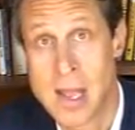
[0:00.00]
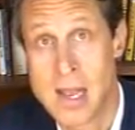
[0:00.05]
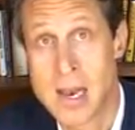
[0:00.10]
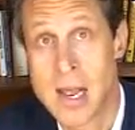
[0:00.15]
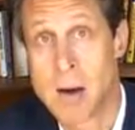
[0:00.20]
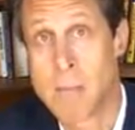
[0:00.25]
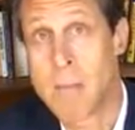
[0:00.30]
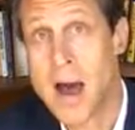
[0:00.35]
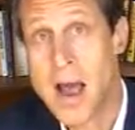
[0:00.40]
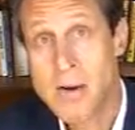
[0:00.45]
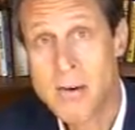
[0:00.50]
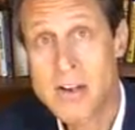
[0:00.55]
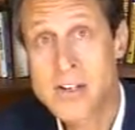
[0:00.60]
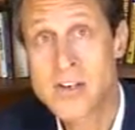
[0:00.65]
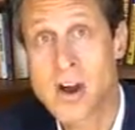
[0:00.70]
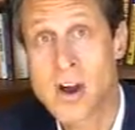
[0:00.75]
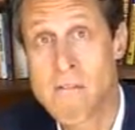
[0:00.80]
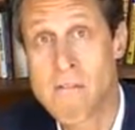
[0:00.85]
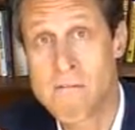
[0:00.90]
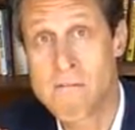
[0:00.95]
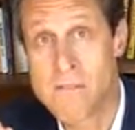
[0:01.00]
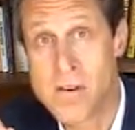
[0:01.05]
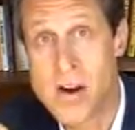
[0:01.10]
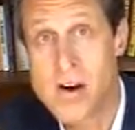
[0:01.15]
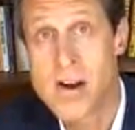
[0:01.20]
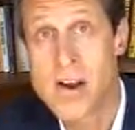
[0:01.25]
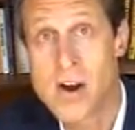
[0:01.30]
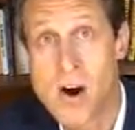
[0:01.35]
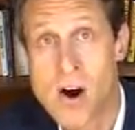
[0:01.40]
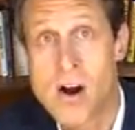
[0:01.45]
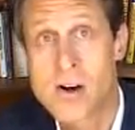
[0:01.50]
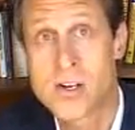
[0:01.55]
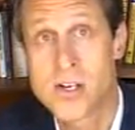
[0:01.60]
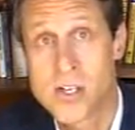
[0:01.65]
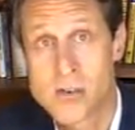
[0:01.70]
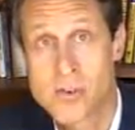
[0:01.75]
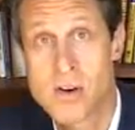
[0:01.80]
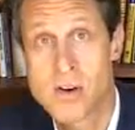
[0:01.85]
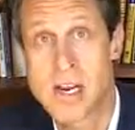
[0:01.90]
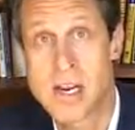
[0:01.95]
Now, migraines are very hard to
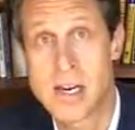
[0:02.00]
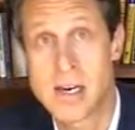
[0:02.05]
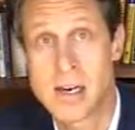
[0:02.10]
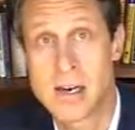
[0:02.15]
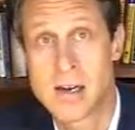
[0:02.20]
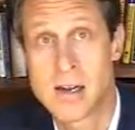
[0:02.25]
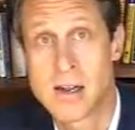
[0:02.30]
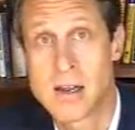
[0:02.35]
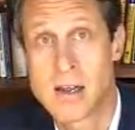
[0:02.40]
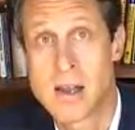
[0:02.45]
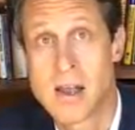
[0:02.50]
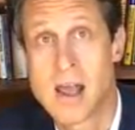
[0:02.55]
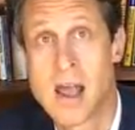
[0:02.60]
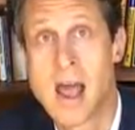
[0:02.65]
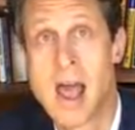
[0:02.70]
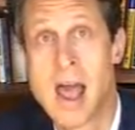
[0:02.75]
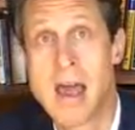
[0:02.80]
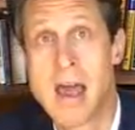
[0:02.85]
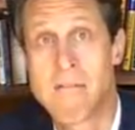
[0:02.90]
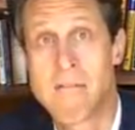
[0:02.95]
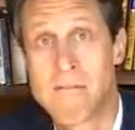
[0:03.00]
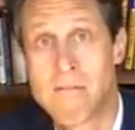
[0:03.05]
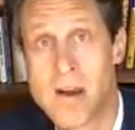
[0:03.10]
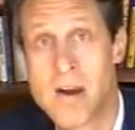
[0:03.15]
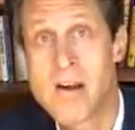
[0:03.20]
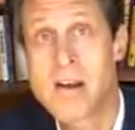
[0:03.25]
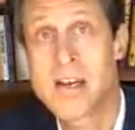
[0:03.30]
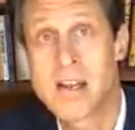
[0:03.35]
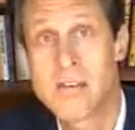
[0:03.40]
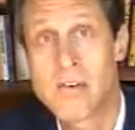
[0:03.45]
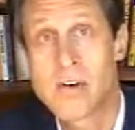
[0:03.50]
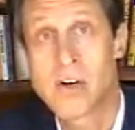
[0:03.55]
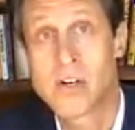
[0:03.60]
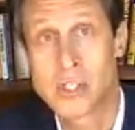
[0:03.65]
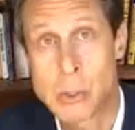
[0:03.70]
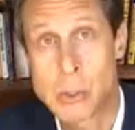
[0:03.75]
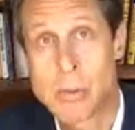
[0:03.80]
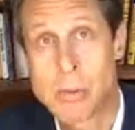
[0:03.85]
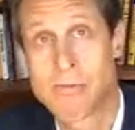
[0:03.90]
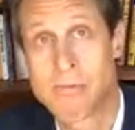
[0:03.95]
treat and very
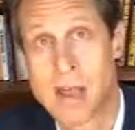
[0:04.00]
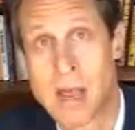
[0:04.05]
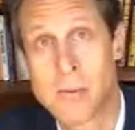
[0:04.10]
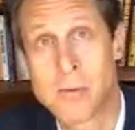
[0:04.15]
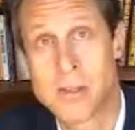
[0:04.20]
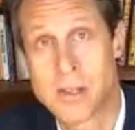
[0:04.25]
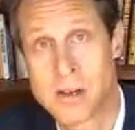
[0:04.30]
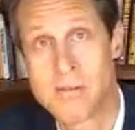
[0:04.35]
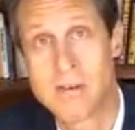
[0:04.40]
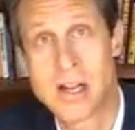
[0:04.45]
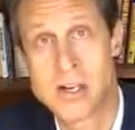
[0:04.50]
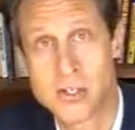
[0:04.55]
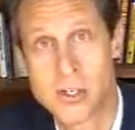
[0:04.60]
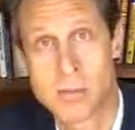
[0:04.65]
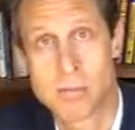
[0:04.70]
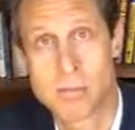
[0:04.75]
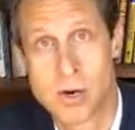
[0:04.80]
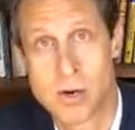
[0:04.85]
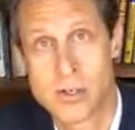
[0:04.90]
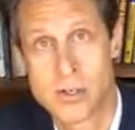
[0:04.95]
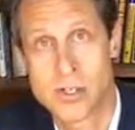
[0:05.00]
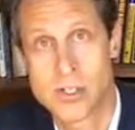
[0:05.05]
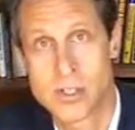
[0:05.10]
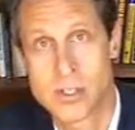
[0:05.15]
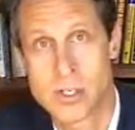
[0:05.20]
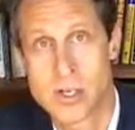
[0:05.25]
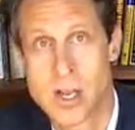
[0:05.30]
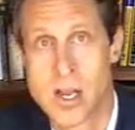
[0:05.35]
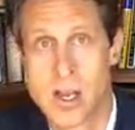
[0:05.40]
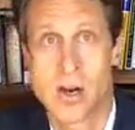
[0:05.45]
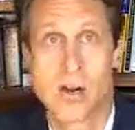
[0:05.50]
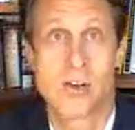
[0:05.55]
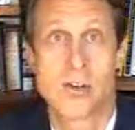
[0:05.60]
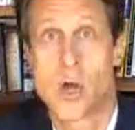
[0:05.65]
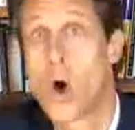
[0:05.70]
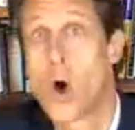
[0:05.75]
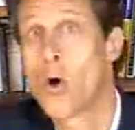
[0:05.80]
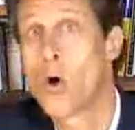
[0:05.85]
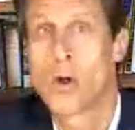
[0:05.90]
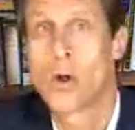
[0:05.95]
difficult to prevent with conventional approaches. There's
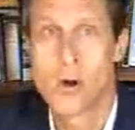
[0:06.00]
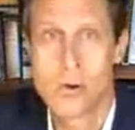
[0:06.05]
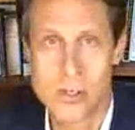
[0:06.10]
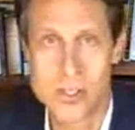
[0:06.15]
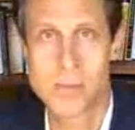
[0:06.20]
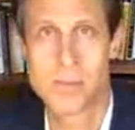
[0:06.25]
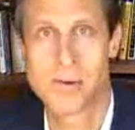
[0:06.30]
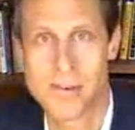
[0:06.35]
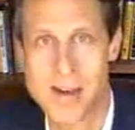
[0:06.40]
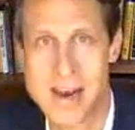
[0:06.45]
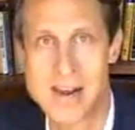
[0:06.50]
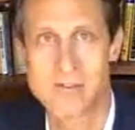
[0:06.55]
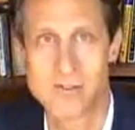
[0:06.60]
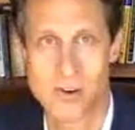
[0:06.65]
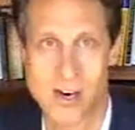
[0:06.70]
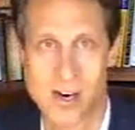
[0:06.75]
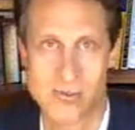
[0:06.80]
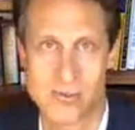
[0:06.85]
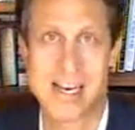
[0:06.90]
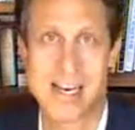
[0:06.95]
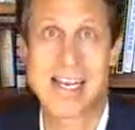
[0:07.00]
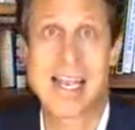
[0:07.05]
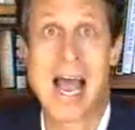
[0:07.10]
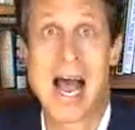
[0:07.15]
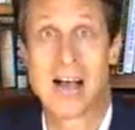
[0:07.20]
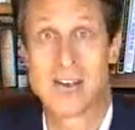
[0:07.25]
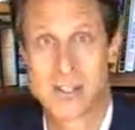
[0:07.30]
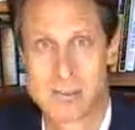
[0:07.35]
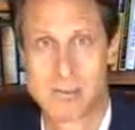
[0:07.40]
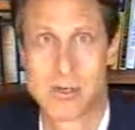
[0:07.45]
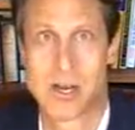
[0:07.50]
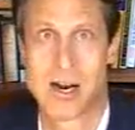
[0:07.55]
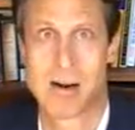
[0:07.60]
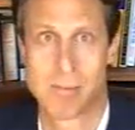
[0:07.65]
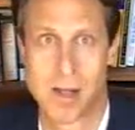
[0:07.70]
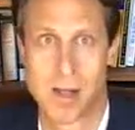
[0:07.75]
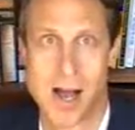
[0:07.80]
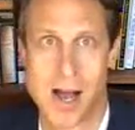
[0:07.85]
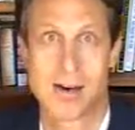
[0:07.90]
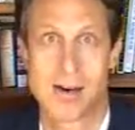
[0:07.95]
a whole host of preventive drugs, right? Calcium channel
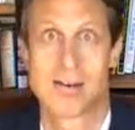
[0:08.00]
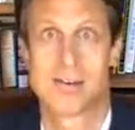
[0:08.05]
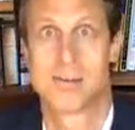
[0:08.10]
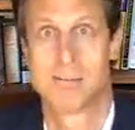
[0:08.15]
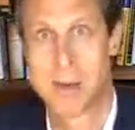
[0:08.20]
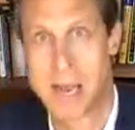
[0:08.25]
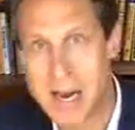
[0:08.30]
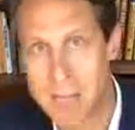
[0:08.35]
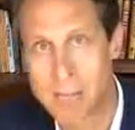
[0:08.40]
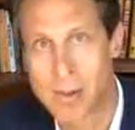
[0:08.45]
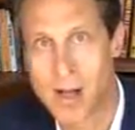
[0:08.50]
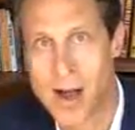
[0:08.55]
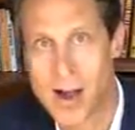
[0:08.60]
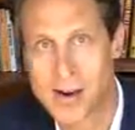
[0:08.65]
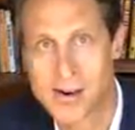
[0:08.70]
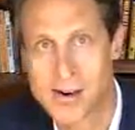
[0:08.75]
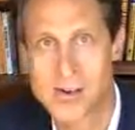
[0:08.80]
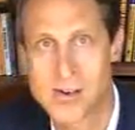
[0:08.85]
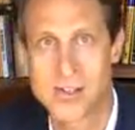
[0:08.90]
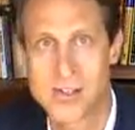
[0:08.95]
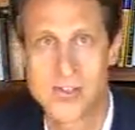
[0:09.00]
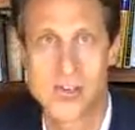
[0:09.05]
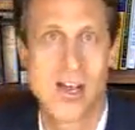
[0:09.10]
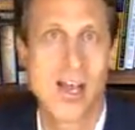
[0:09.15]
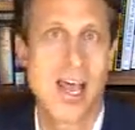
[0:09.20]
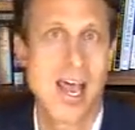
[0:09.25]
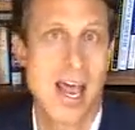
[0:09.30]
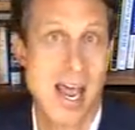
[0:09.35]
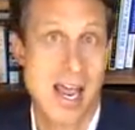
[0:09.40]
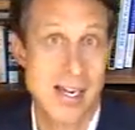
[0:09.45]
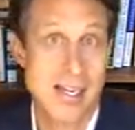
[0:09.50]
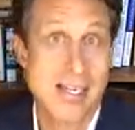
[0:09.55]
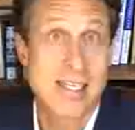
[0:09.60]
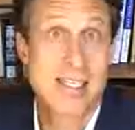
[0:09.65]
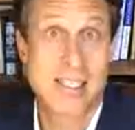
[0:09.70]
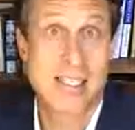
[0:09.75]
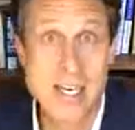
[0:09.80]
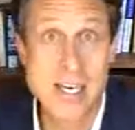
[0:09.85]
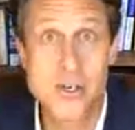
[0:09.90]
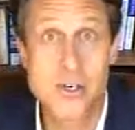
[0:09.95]
blockers, beta blockers,
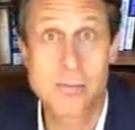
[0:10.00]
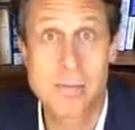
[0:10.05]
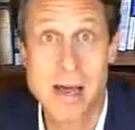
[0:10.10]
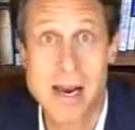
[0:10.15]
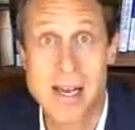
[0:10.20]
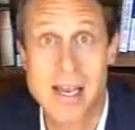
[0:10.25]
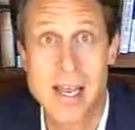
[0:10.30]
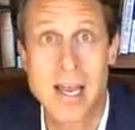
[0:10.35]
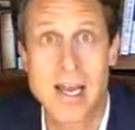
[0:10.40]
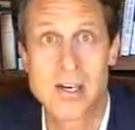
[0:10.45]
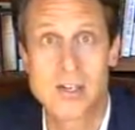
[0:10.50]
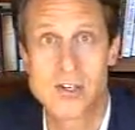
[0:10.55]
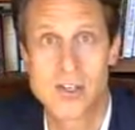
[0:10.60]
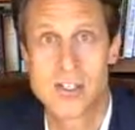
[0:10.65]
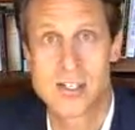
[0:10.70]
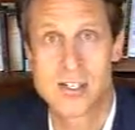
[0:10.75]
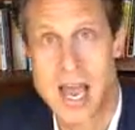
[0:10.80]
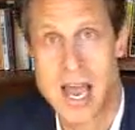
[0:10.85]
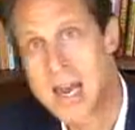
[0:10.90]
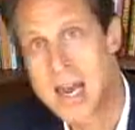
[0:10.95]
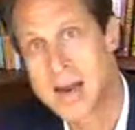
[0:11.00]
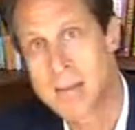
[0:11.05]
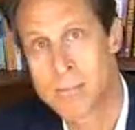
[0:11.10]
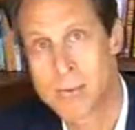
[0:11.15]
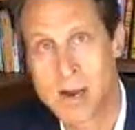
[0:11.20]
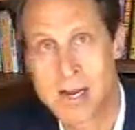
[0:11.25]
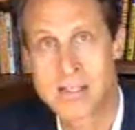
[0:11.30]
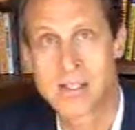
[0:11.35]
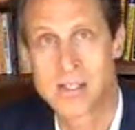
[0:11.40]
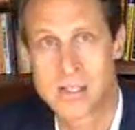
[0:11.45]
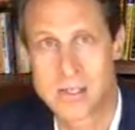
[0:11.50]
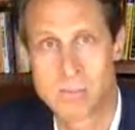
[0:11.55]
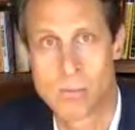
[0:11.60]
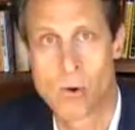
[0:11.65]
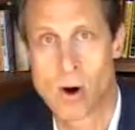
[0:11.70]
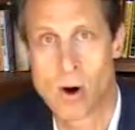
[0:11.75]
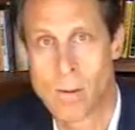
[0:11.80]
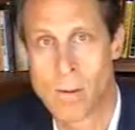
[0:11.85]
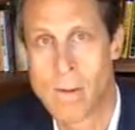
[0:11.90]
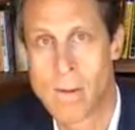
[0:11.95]
anti-seizure medications, antidepressants, and
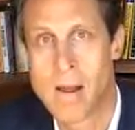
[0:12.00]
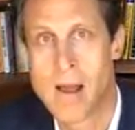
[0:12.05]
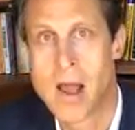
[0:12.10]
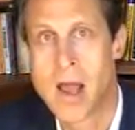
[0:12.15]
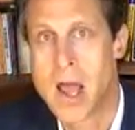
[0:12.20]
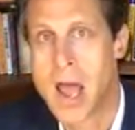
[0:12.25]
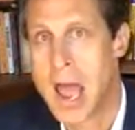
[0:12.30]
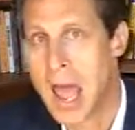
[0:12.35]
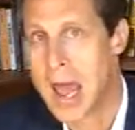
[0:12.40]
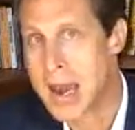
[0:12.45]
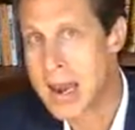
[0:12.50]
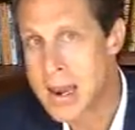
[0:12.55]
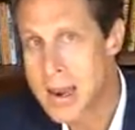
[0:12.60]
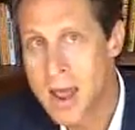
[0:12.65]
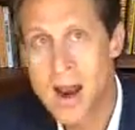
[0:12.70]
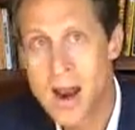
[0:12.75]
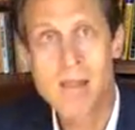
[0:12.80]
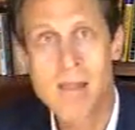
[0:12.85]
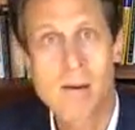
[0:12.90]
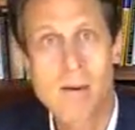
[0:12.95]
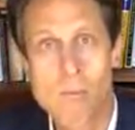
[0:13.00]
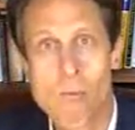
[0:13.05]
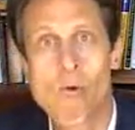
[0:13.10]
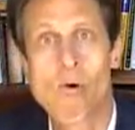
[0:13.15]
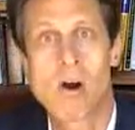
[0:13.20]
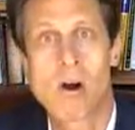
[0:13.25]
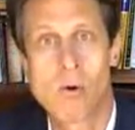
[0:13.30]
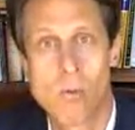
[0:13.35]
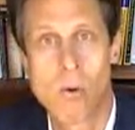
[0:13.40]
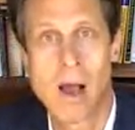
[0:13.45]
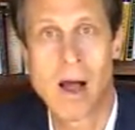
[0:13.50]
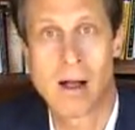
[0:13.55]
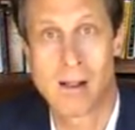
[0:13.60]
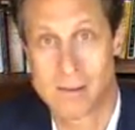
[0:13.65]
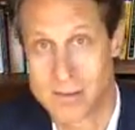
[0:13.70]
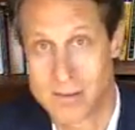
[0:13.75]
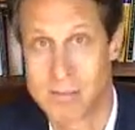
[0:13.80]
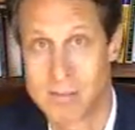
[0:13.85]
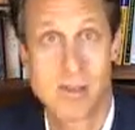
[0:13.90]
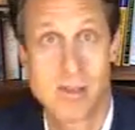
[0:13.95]
more. And none of them work
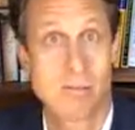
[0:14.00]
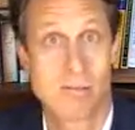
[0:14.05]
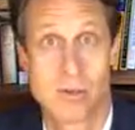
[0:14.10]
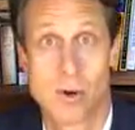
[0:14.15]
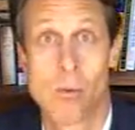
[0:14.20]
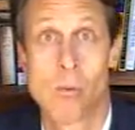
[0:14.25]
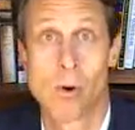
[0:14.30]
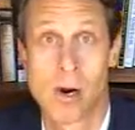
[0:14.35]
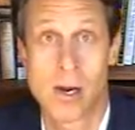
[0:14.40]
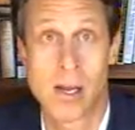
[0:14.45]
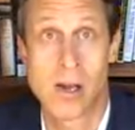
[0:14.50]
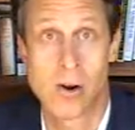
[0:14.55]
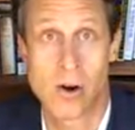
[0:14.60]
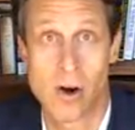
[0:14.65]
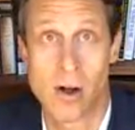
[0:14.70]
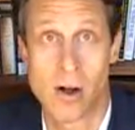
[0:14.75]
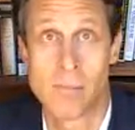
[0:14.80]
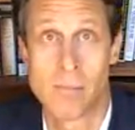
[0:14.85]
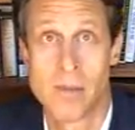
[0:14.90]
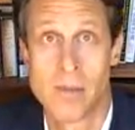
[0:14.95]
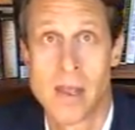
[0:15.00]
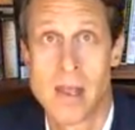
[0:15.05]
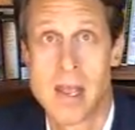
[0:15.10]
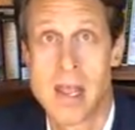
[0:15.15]
well. Some of them don't work at all.